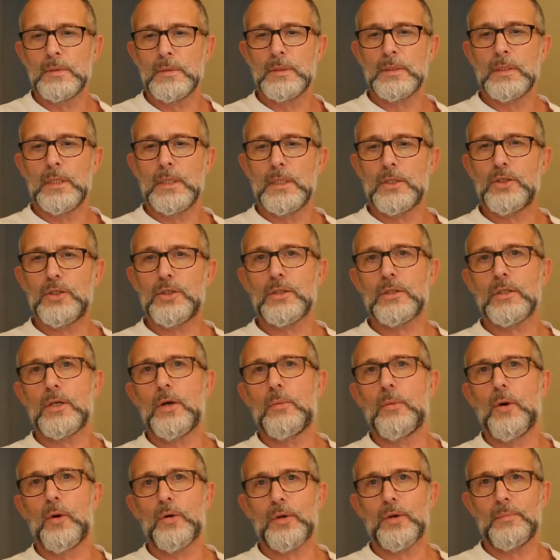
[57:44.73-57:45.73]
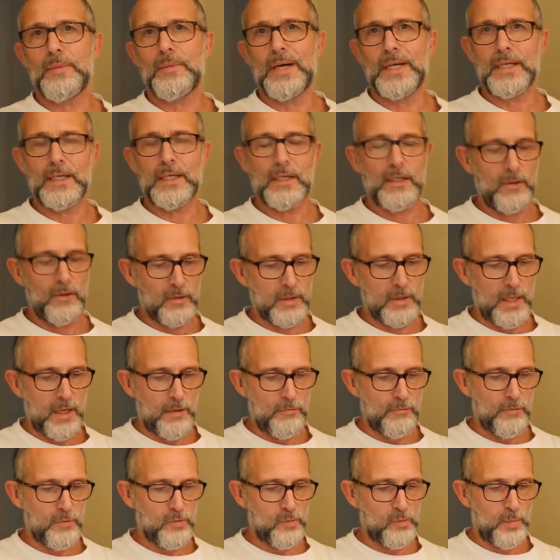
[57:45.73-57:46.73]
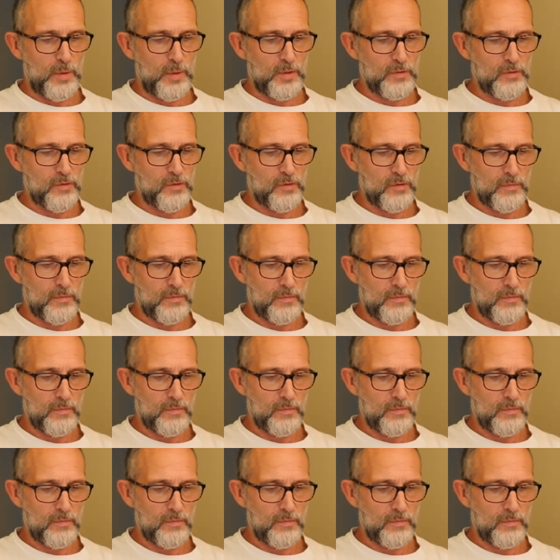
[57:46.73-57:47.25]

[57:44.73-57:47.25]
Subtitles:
It should come automatically on Get Response.